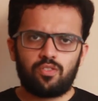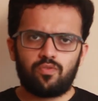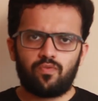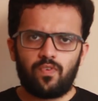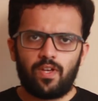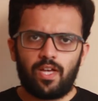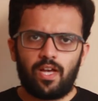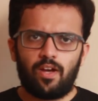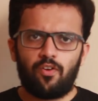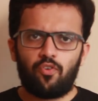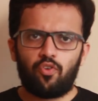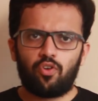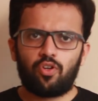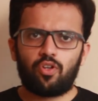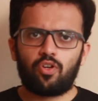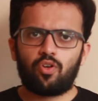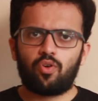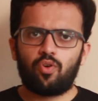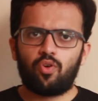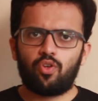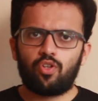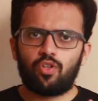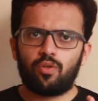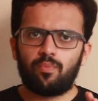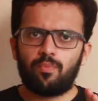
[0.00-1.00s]
is where I want to
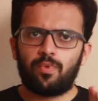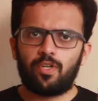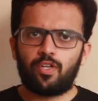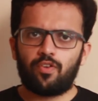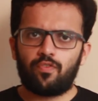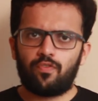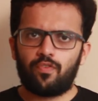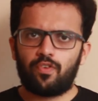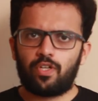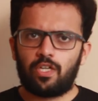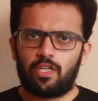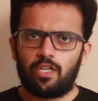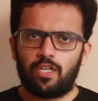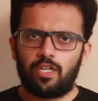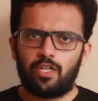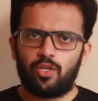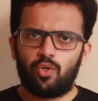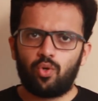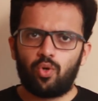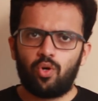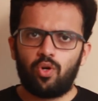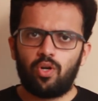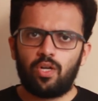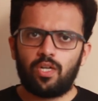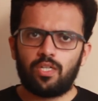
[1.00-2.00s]
go on a bit of a
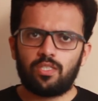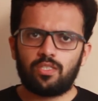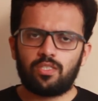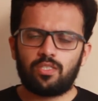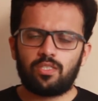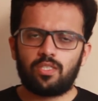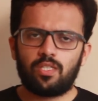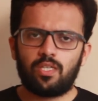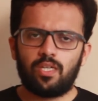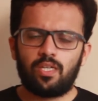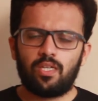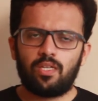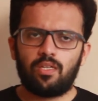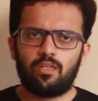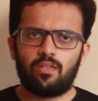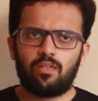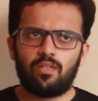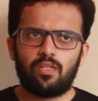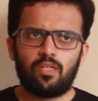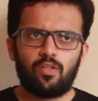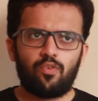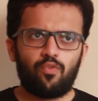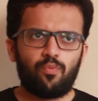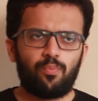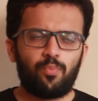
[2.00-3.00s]
detour and say
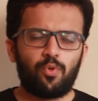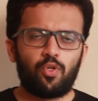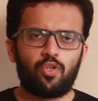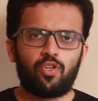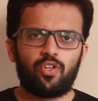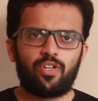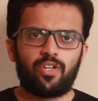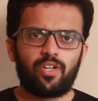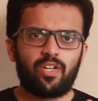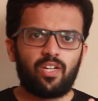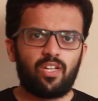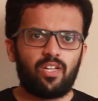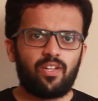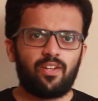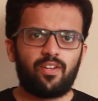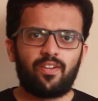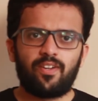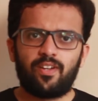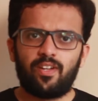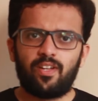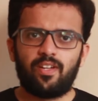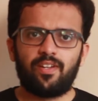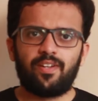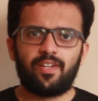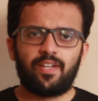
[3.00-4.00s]
Liverpool really,
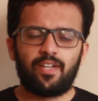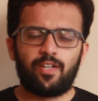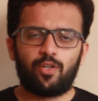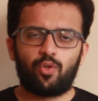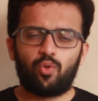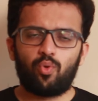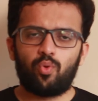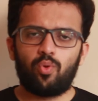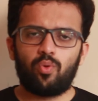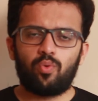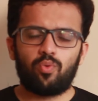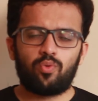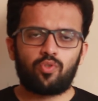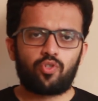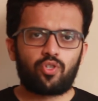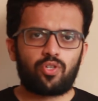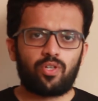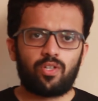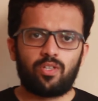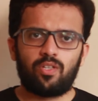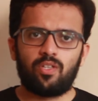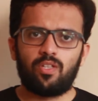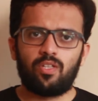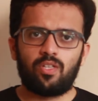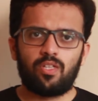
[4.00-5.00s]
really need to
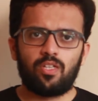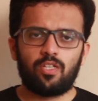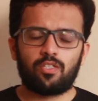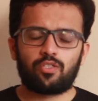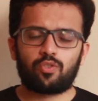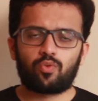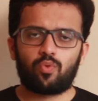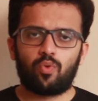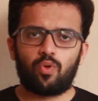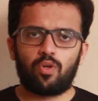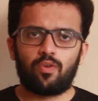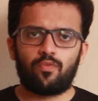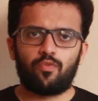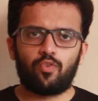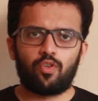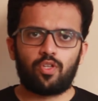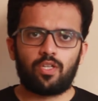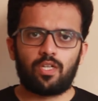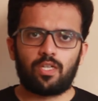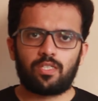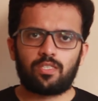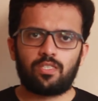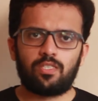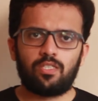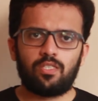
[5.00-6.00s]
strengthen their squad for
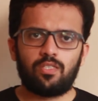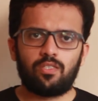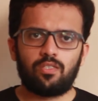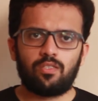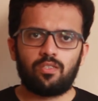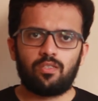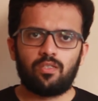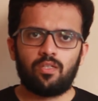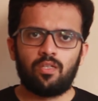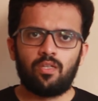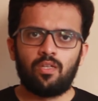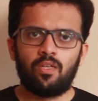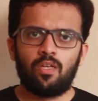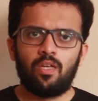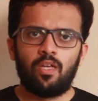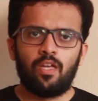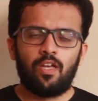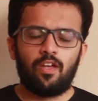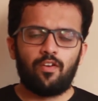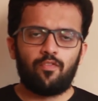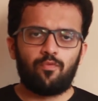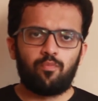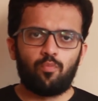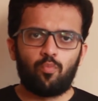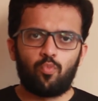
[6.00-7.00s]
next season.
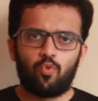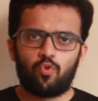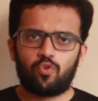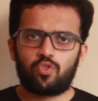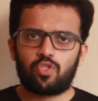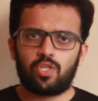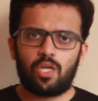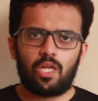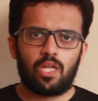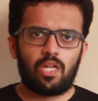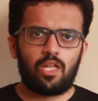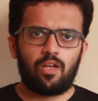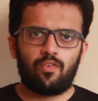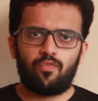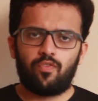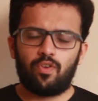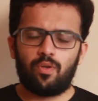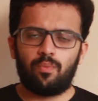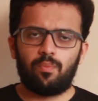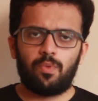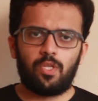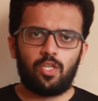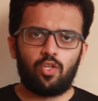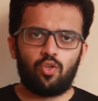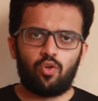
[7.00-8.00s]
If Mo Salah,
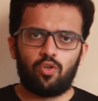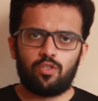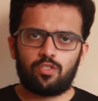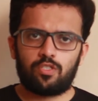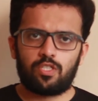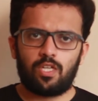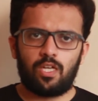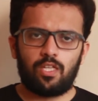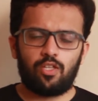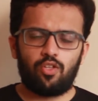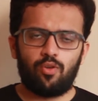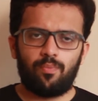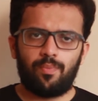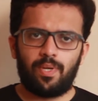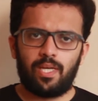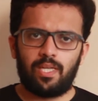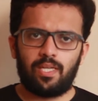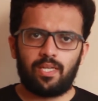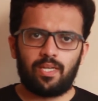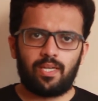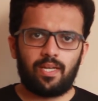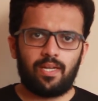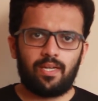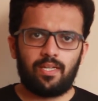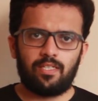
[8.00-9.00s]
Firmino, or Sadio
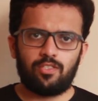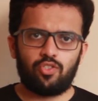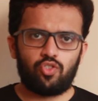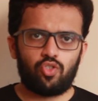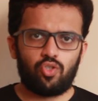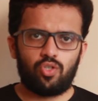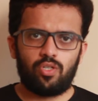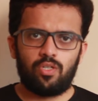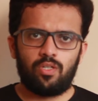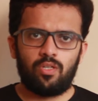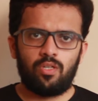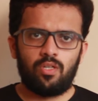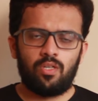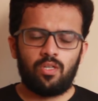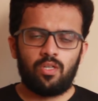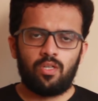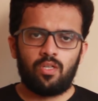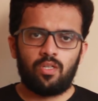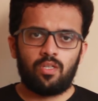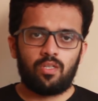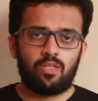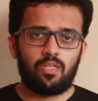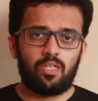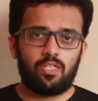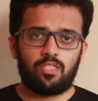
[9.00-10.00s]
Mane get injured,
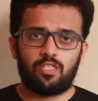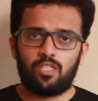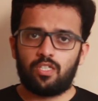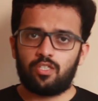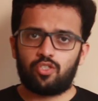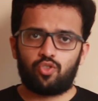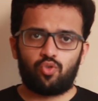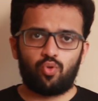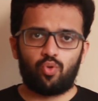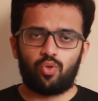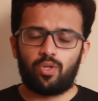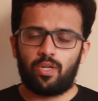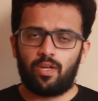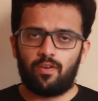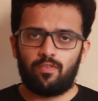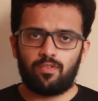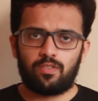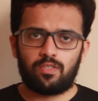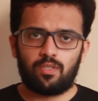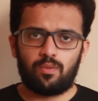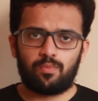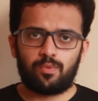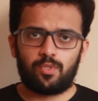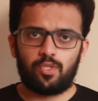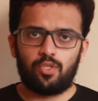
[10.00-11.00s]
they just don't have a
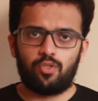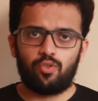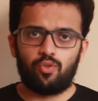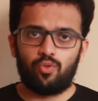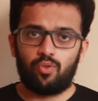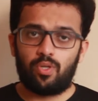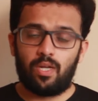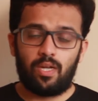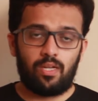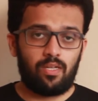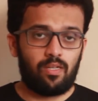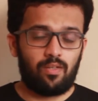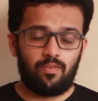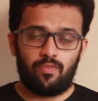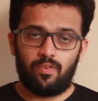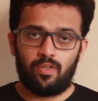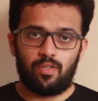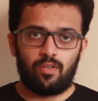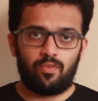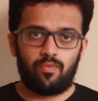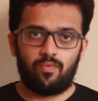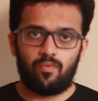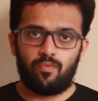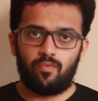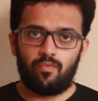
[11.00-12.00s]
substitute, and
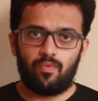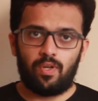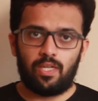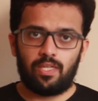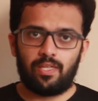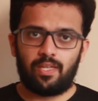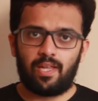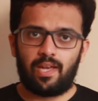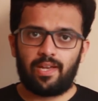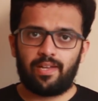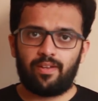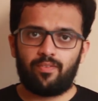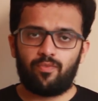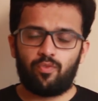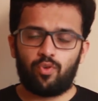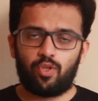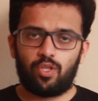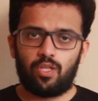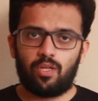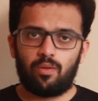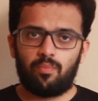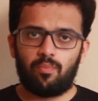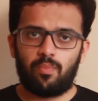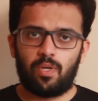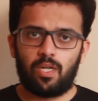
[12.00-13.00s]
even Van Dijk for
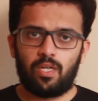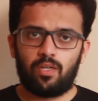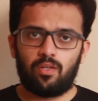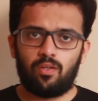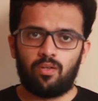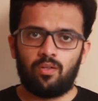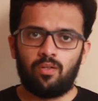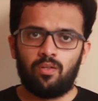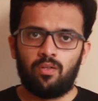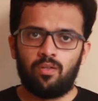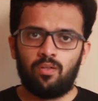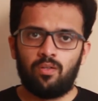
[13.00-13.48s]
that matter.